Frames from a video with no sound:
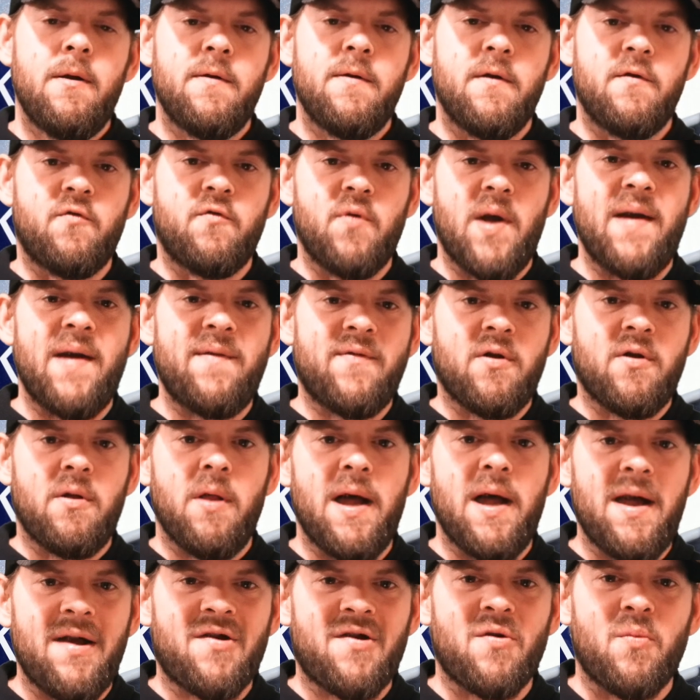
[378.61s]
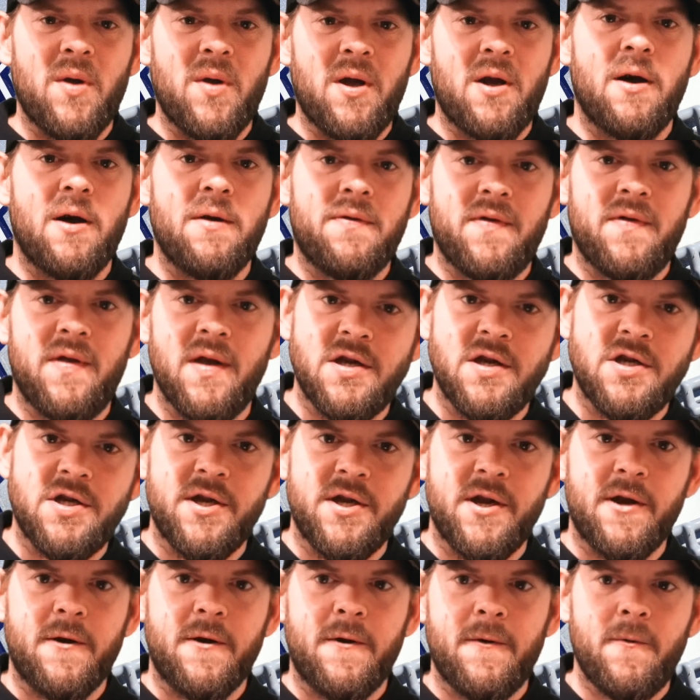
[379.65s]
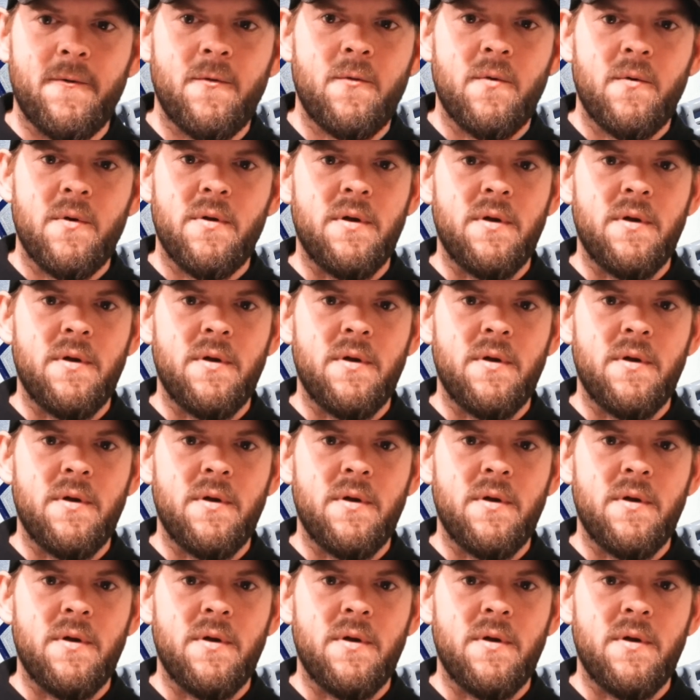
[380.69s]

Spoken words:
The draft class we got this year